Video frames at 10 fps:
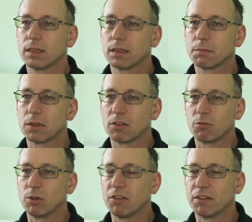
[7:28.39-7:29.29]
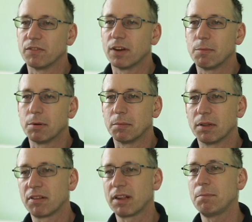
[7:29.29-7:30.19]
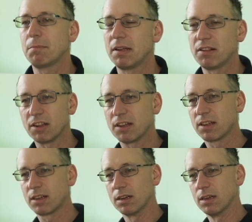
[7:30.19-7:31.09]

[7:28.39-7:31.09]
because we're using Viper, but the same basic